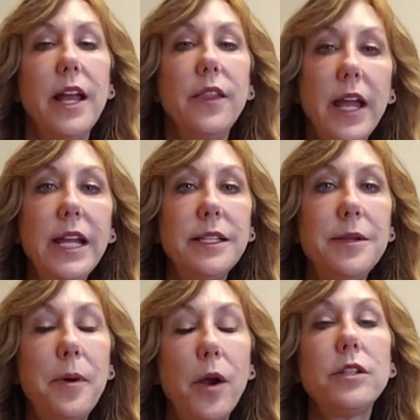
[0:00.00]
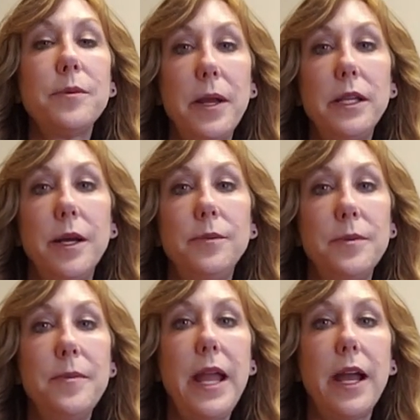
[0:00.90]
thanks in part to pent-up
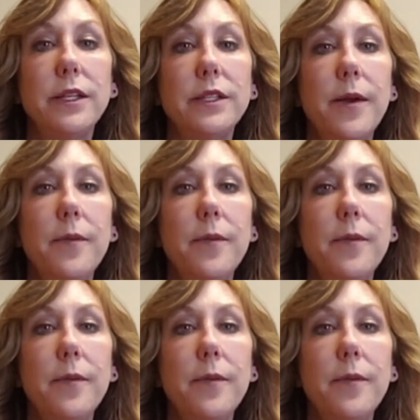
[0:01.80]
demand.